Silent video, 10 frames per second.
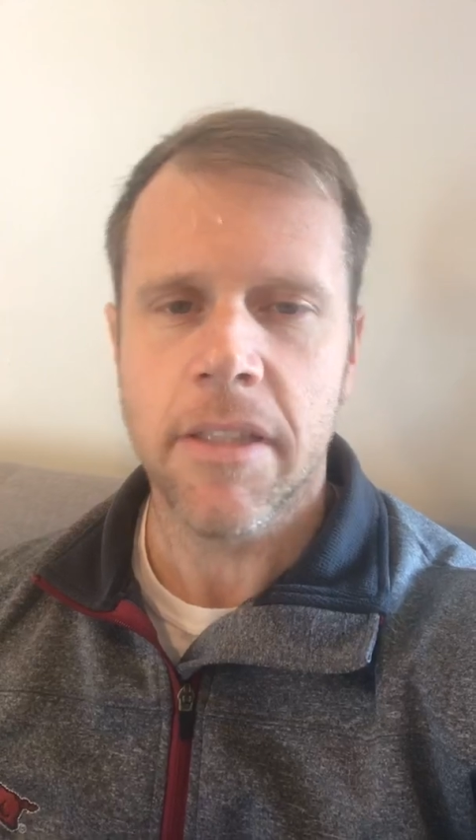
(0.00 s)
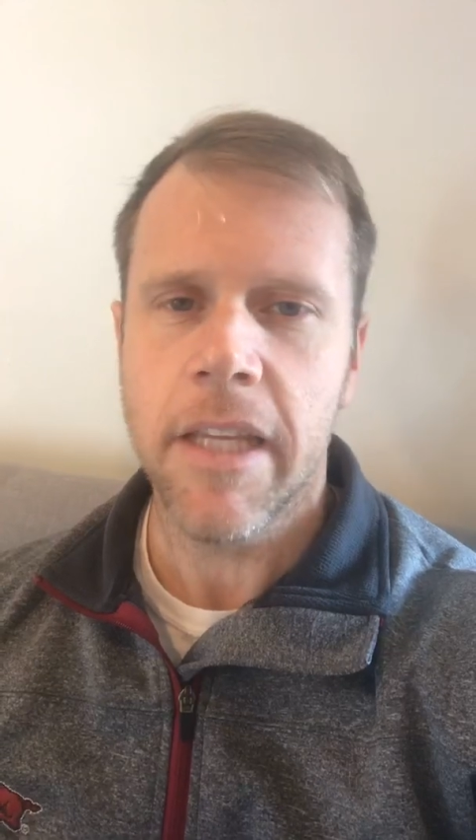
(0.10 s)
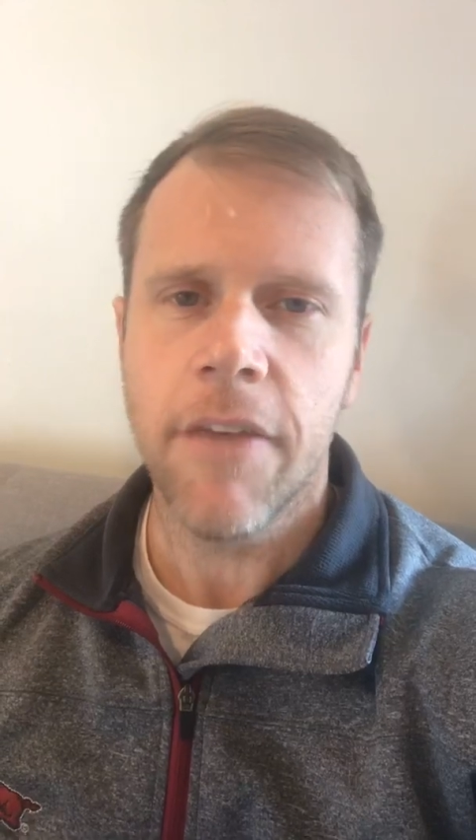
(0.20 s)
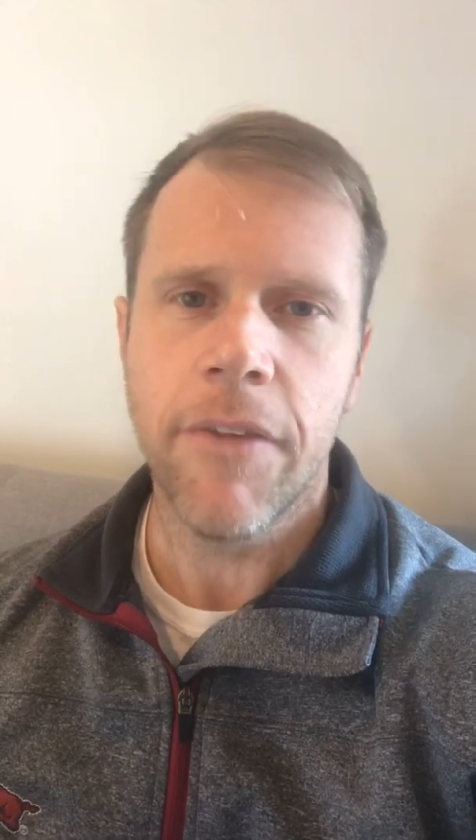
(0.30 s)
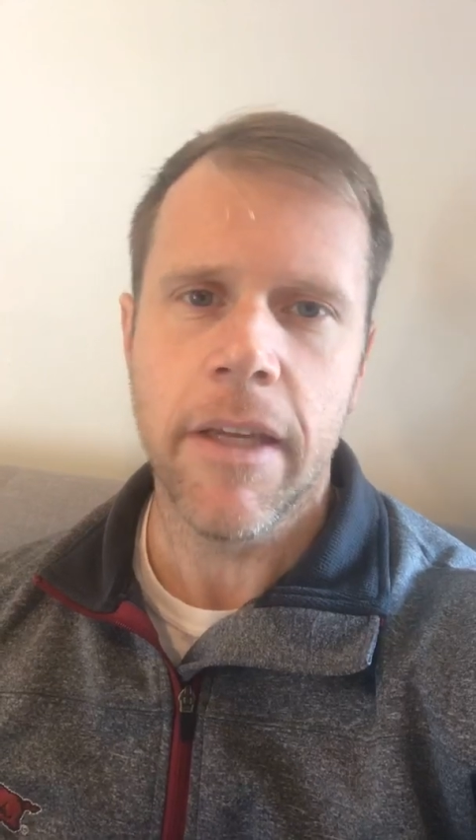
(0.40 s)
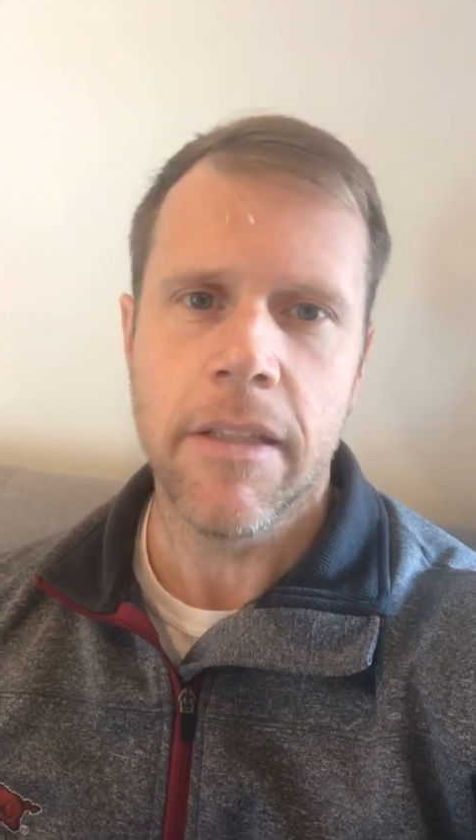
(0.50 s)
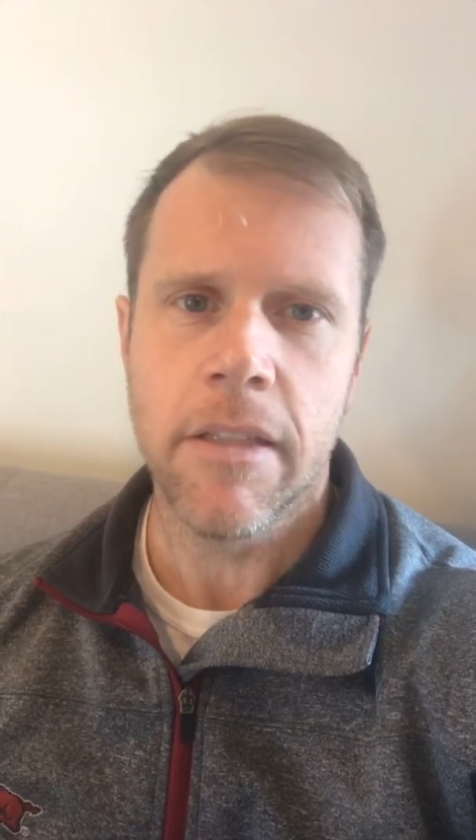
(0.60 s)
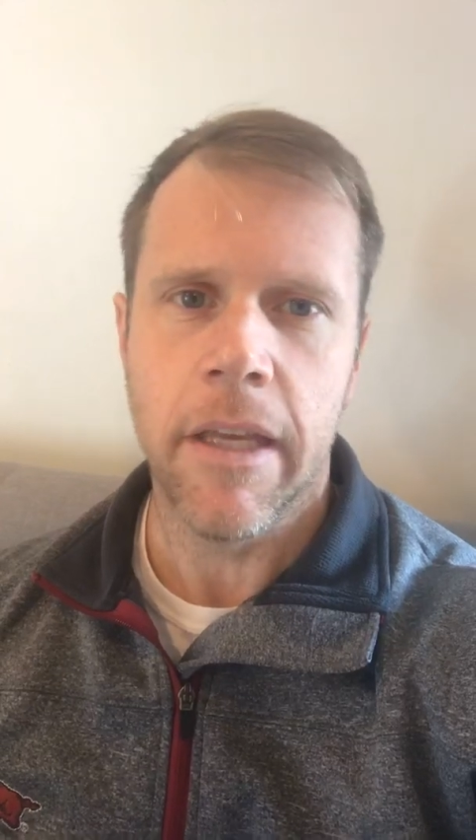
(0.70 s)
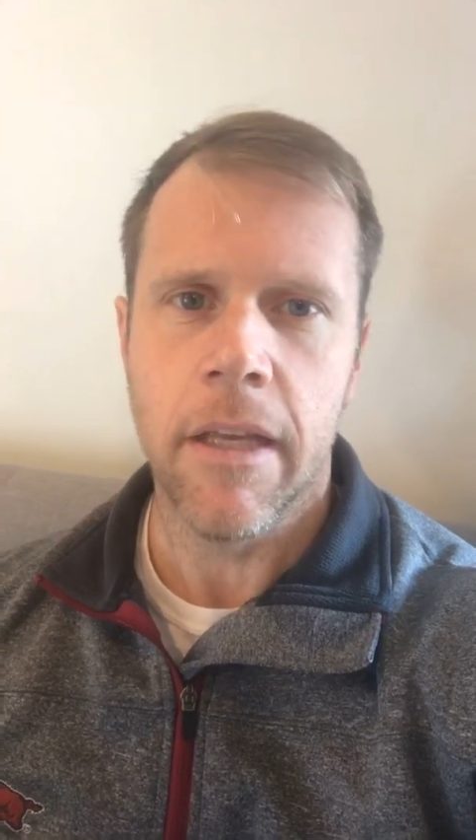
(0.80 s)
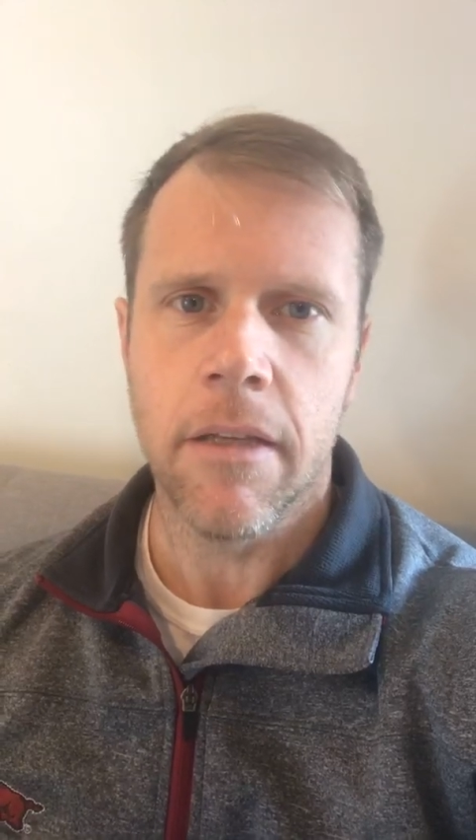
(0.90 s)
see if he
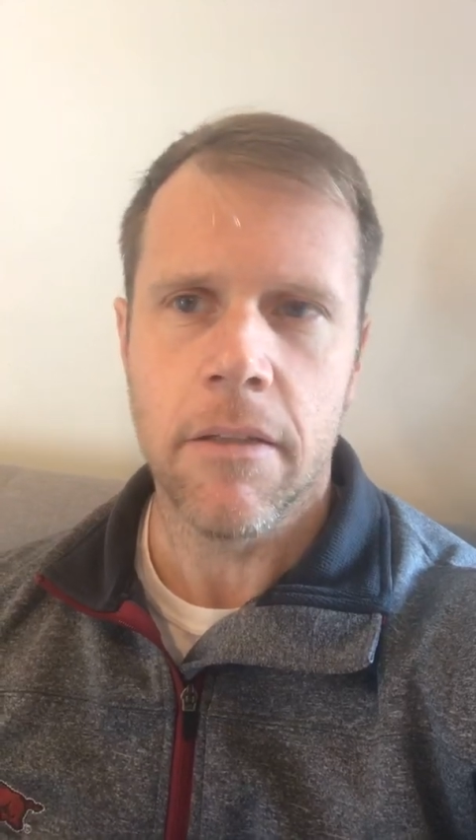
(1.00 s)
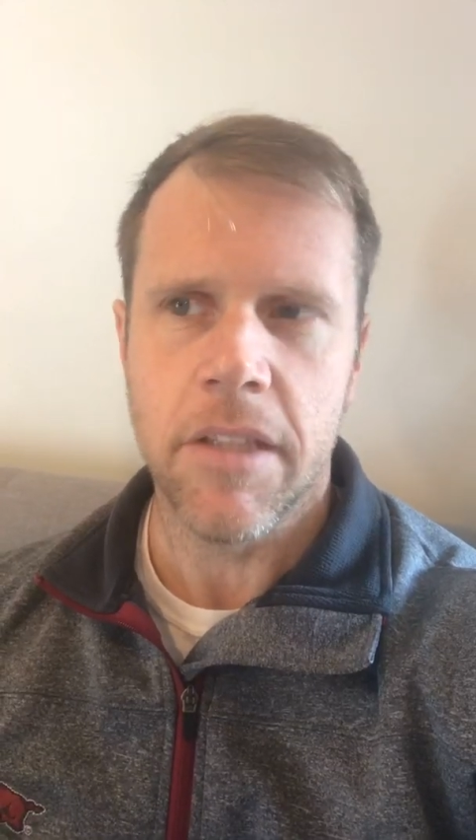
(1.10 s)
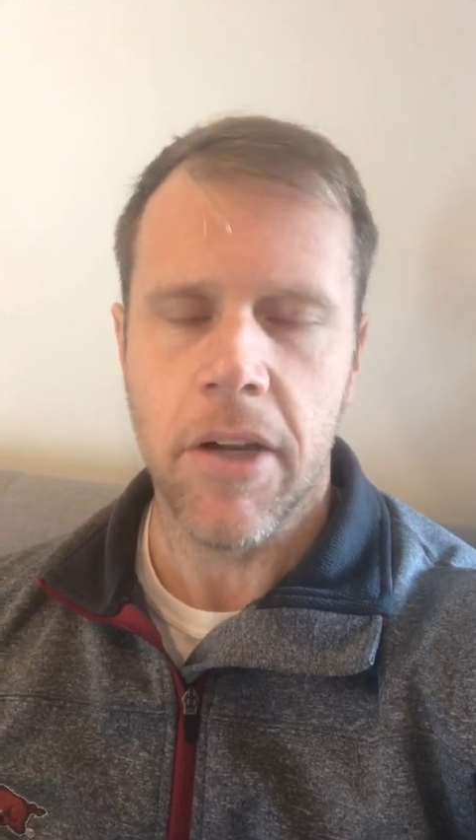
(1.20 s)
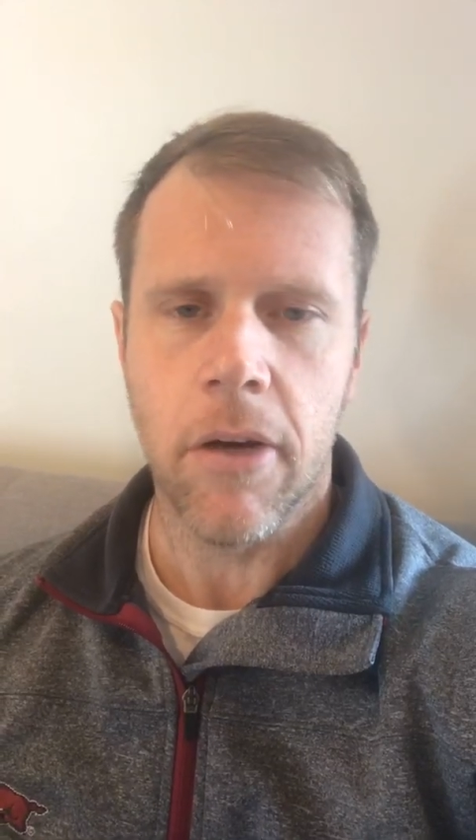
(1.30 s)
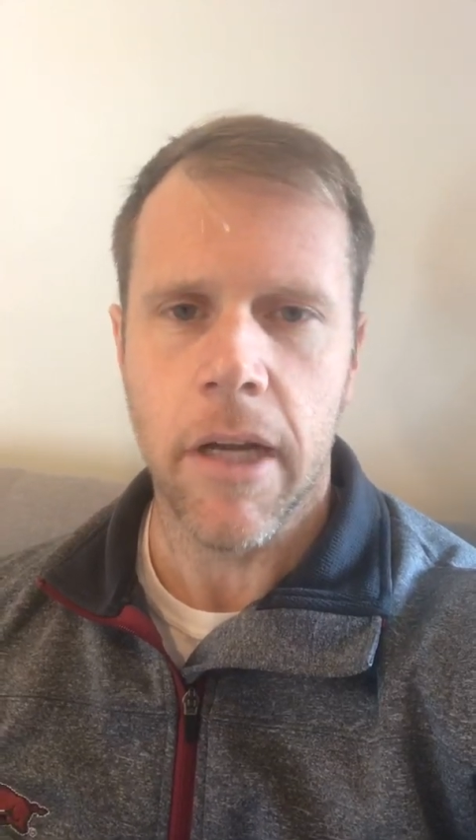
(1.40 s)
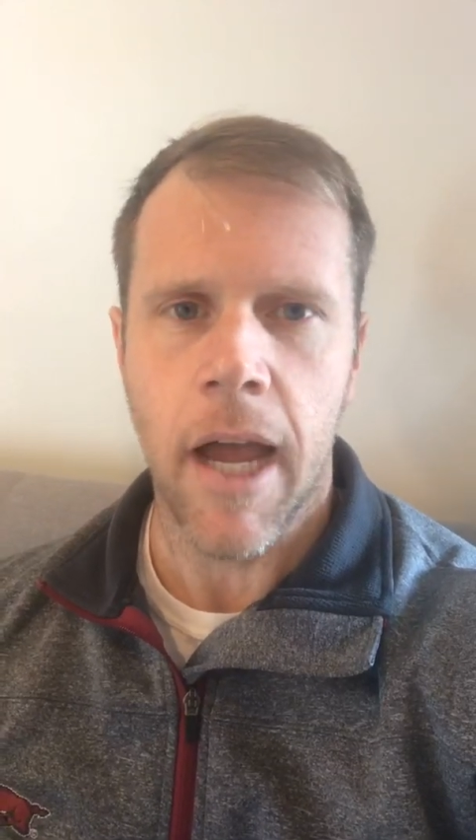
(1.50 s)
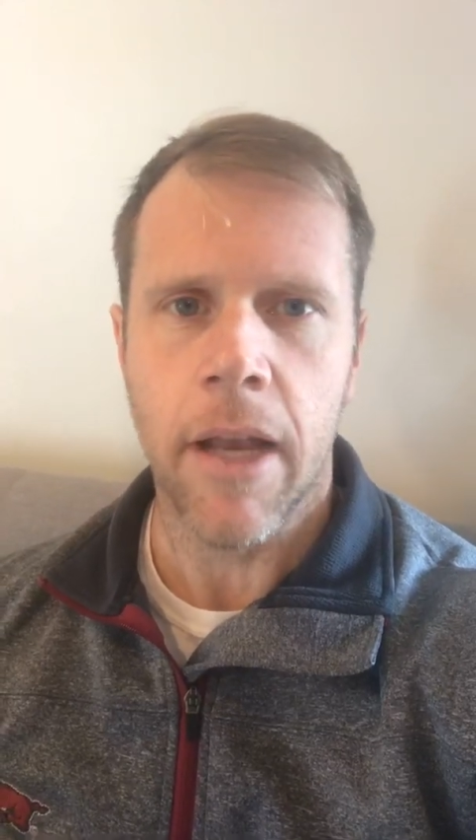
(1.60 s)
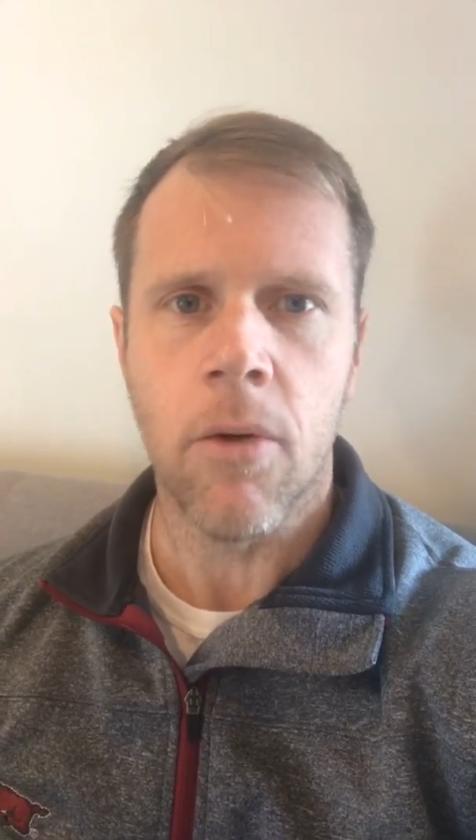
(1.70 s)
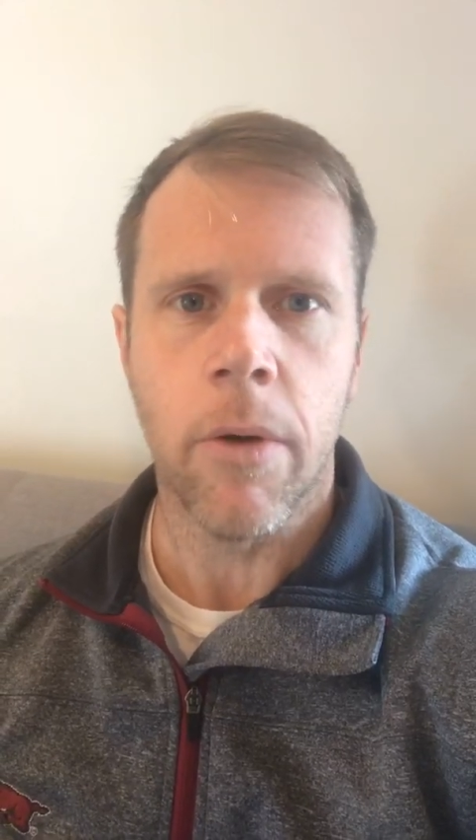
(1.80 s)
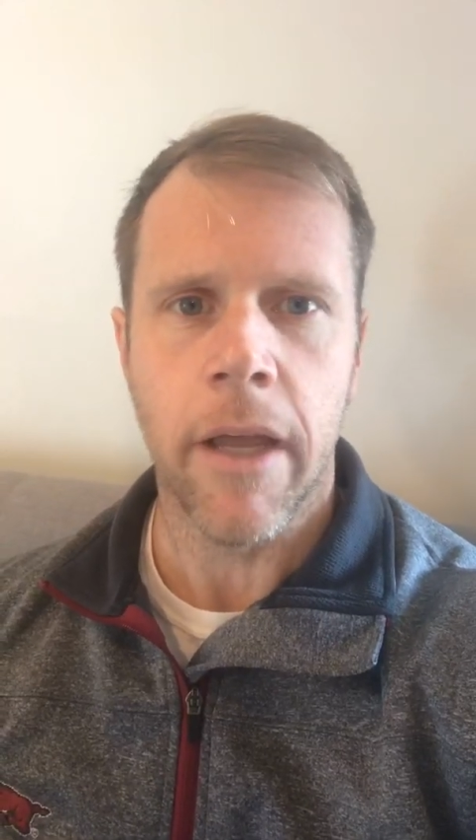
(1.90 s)
is getting
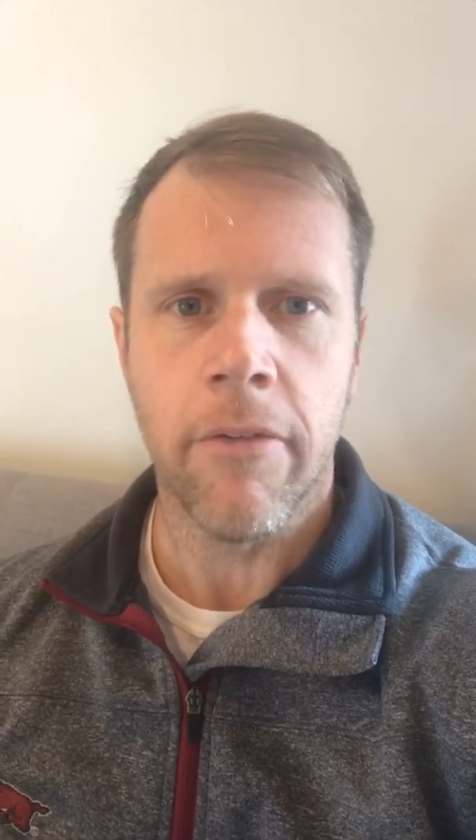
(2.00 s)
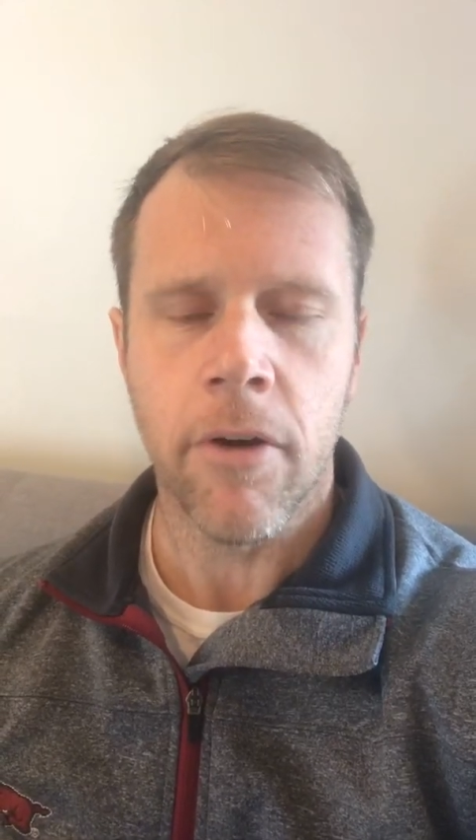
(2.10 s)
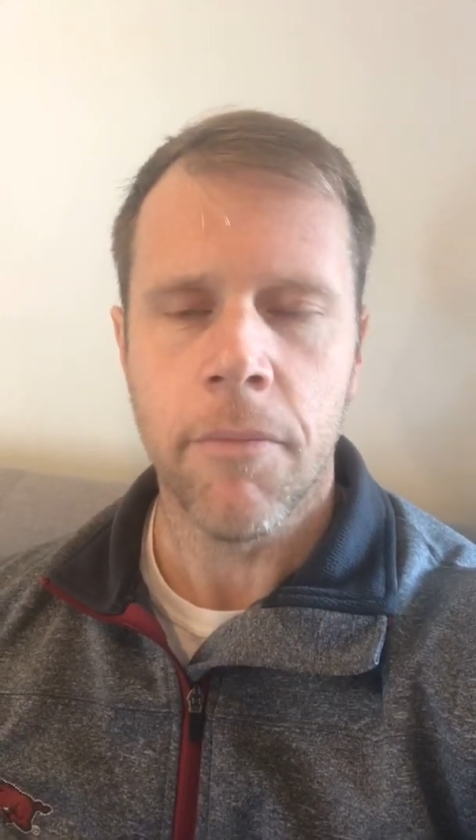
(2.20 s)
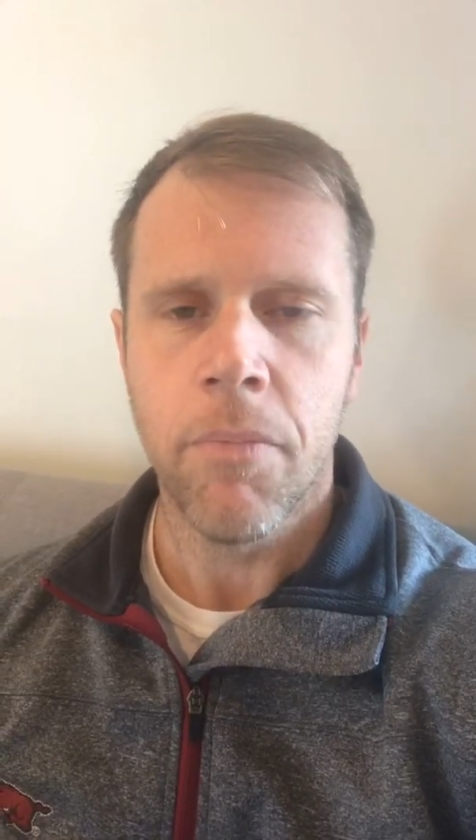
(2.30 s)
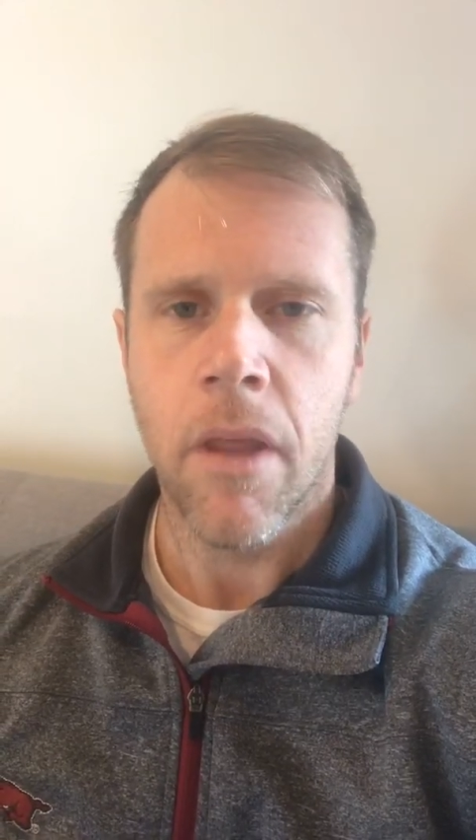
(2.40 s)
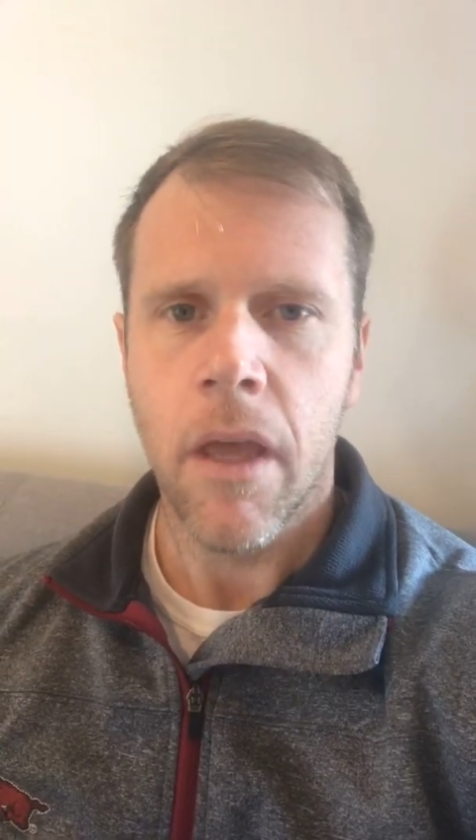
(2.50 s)
teary-eyed or whatever.